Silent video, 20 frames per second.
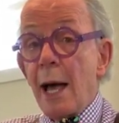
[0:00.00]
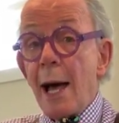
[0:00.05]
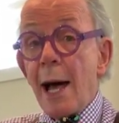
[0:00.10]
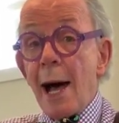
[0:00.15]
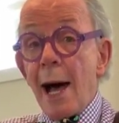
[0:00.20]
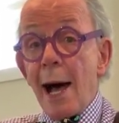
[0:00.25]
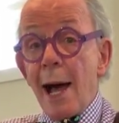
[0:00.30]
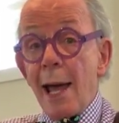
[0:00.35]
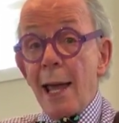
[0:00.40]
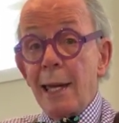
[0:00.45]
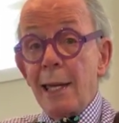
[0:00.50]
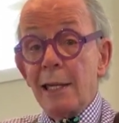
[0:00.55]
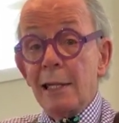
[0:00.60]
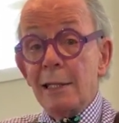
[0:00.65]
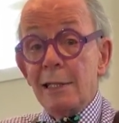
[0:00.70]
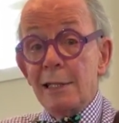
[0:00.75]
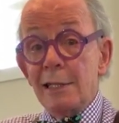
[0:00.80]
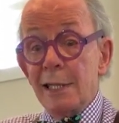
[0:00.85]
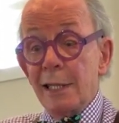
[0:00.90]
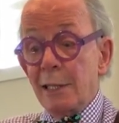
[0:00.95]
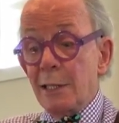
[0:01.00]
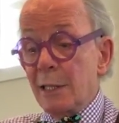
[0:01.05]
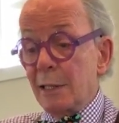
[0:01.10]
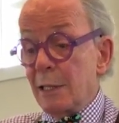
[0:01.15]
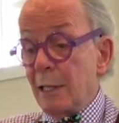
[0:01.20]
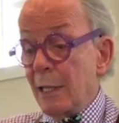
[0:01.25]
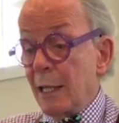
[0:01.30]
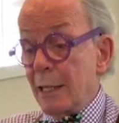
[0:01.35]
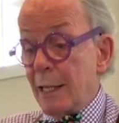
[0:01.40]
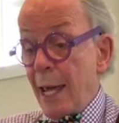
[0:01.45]
I didn't
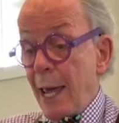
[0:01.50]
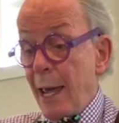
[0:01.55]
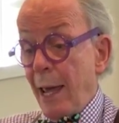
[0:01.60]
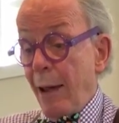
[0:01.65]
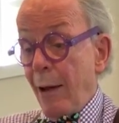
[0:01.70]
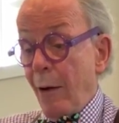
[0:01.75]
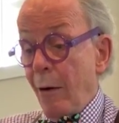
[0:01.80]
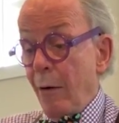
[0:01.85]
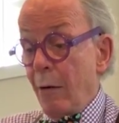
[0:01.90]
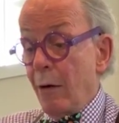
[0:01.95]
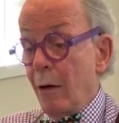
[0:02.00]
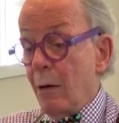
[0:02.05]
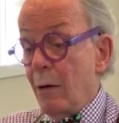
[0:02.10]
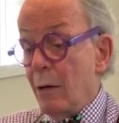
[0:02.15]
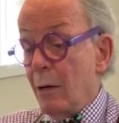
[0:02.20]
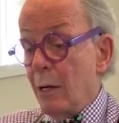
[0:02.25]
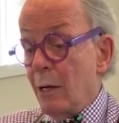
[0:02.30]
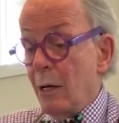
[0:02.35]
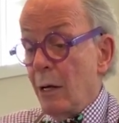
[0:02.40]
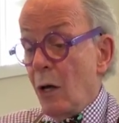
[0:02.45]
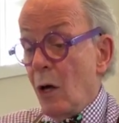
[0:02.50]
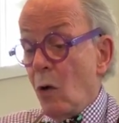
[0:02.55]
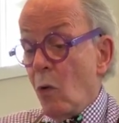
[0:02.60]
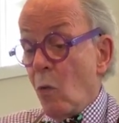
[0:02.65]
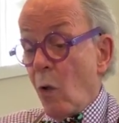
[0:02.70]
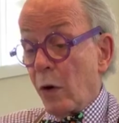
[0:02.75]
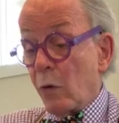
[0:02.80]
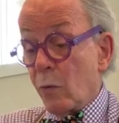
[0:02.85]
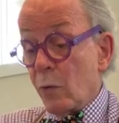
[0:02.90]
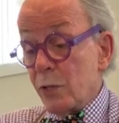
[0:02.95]
care.
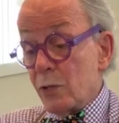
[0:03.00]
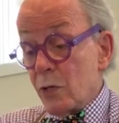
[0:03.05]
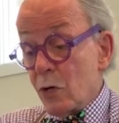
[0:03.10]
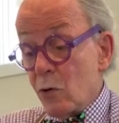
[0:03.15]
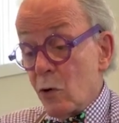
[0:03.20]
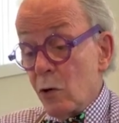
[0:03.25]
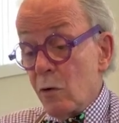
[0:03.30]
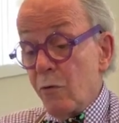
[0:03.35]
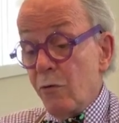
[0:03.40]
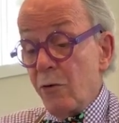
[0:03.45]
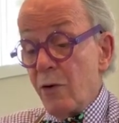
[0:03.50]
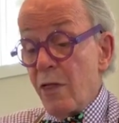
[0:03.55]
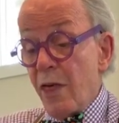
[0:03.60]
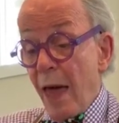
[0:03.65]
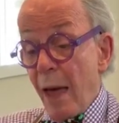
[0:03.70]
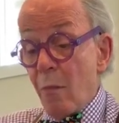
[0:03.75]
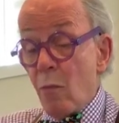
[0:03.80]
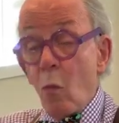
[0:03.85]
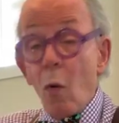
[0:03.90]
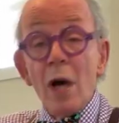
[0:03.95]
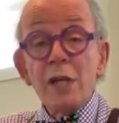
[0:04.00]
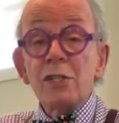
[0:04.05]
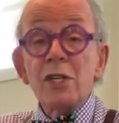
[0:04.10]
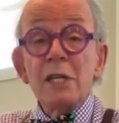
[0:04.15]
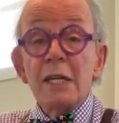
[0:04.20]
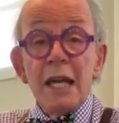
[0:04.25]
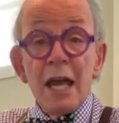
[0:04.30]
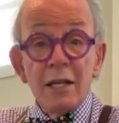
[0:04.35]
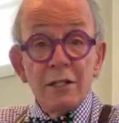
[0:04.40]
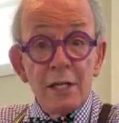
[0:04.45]
What was good for them
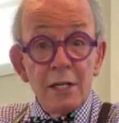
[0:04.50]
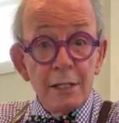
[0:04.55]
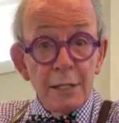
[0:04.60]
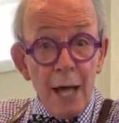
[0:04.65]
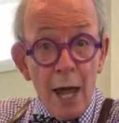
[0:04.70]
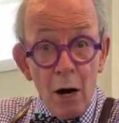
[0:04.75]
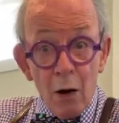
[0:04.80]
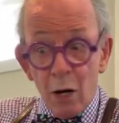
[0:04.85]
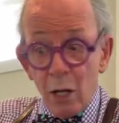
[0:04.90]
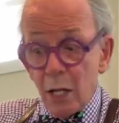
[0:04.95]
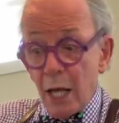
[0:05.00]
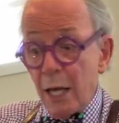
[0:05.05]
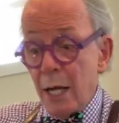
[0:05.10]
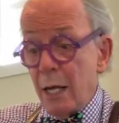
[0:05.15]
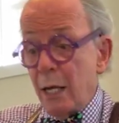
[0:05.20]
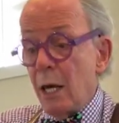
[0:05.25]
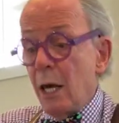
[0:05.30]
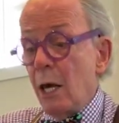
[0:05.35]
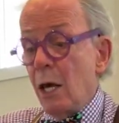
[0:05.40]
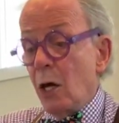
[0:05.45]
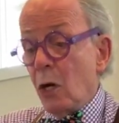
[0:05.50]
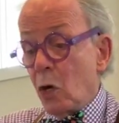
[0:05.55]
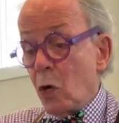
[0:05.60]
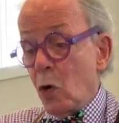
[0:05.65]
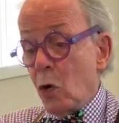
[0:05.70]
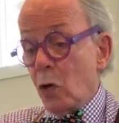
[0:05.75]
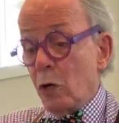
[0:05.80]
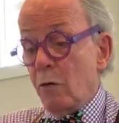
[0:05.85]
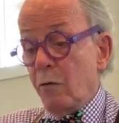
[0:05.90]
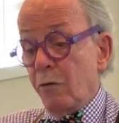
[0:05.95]
wasn't necessarily
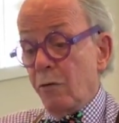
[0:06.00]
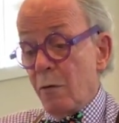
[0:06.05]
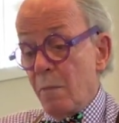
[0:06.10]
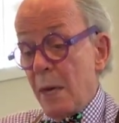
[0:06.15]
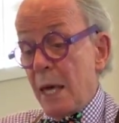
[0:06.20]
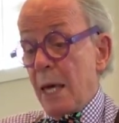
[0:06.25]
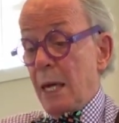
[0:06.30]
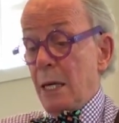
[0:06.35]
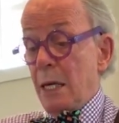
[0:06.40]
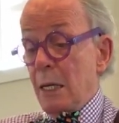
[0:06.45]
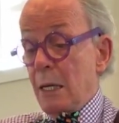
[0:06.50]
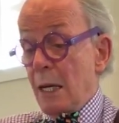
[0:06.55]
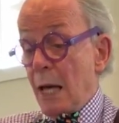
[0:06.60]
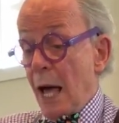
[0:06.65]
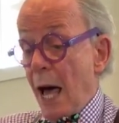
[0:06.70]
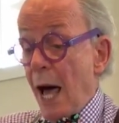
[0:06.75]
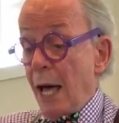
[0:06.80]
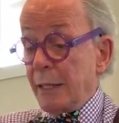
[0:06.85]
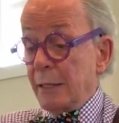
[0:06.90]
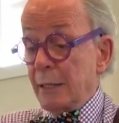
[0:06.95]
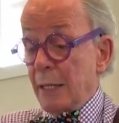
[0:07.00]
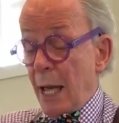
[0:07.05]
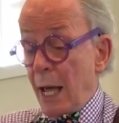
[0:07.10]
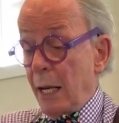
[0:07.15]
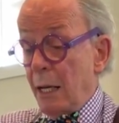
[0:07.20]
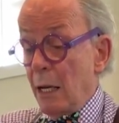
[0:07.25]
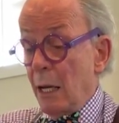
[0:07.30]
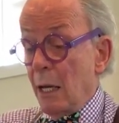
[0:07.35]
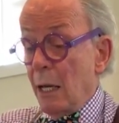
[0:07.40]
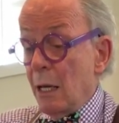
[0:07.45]
good for me, I
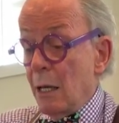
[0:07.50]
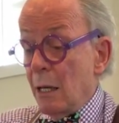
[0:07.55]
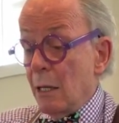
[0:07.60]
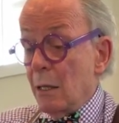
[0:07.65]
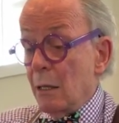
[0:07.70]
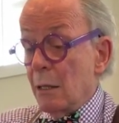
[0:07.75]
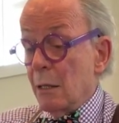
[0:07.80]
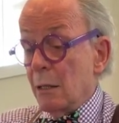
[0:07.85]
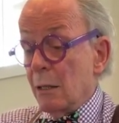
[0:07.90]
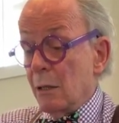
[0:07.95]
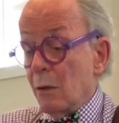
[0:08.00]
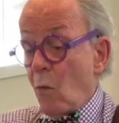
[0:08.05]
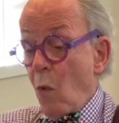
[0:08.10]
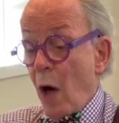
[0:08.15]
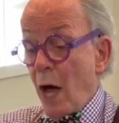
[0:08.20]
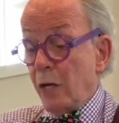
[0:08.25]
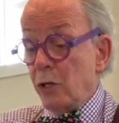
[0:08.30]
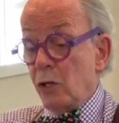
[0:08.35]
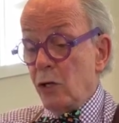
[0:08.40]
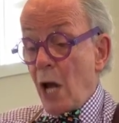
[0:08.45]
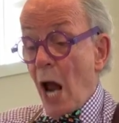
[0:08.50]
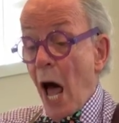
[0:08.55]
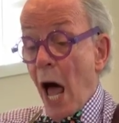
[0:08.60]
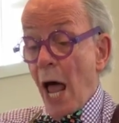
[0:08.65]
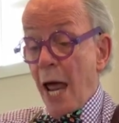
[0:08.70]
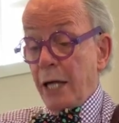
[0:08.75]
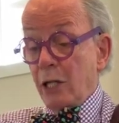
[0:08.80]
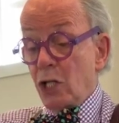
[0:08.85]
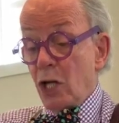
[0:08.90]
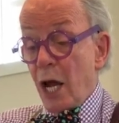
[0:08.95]
said. Why should
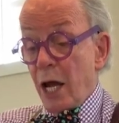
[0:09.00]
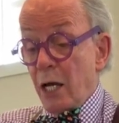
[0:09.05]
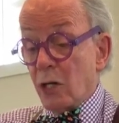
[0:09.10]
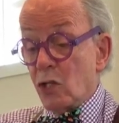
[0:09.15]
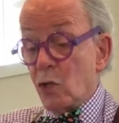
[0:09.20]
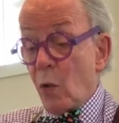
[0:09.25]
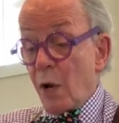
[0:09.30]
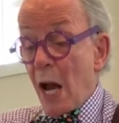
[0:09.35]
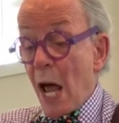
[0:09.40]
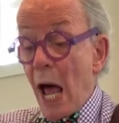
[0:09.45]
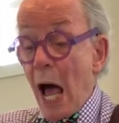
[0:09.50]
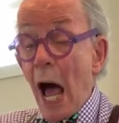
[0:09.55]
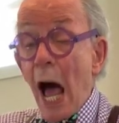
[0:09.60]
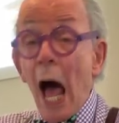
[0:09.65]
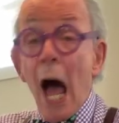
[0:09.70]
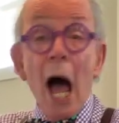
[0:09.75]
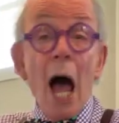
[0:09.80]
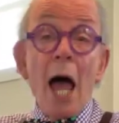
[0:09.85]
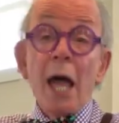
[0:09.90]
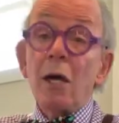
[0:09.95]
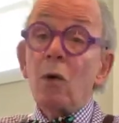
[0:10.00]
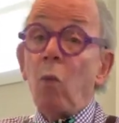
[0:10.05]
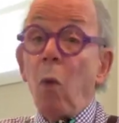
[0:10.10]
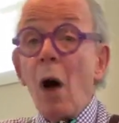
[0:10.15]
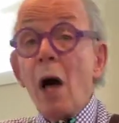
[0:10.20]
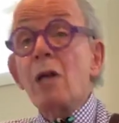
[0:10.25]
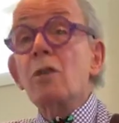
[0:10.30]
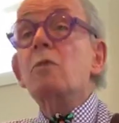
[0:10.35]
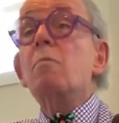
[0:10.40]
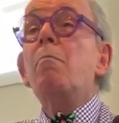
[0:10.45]
I change when I
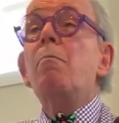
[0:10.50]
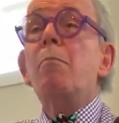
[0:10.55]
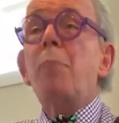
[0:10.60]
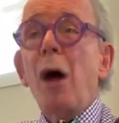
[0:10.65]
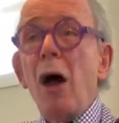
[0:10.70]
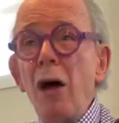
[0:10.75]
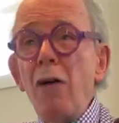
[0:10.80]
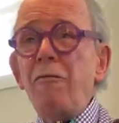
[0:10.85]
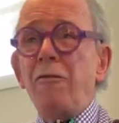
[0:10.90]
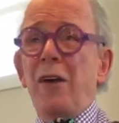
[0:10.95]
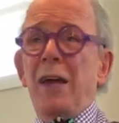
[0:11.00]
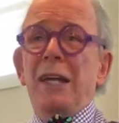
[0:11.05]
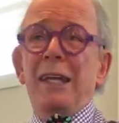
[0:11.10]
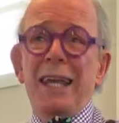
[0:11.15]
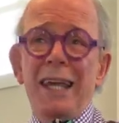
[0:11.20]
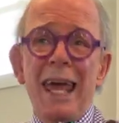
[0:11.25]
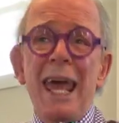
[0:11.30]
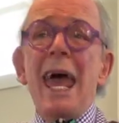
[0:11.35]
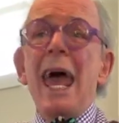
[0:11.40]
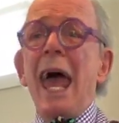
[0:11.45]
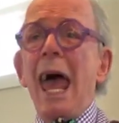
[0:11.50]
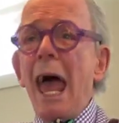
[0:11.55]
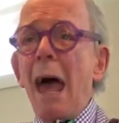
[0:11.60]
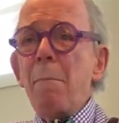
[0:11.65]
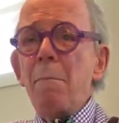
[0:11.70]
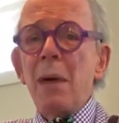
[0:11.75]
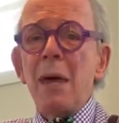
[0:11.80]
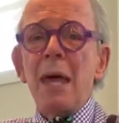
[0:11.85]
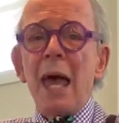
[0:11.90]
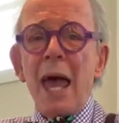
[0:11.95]
was perfectly
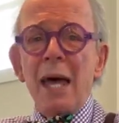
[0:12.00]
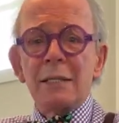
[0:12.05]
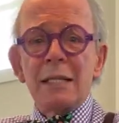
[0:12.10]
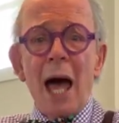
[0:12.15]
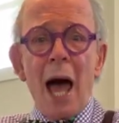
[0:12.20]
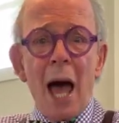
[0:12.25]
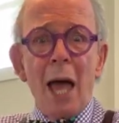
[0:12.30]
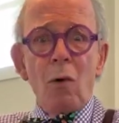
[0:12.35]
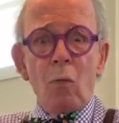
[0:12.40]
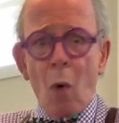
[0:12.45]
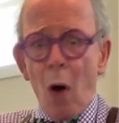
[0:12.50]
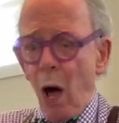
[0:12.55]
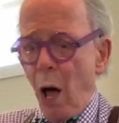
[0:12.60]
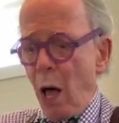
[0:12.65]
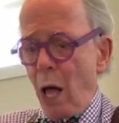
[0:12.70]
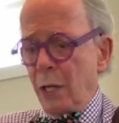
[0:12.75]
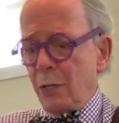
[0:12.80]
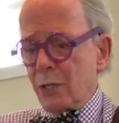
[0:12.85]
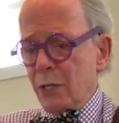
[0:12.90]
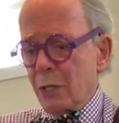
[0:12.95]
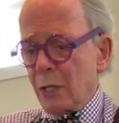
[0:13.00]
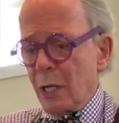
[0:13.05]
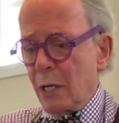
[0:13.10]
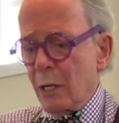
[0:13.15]
happy as I was?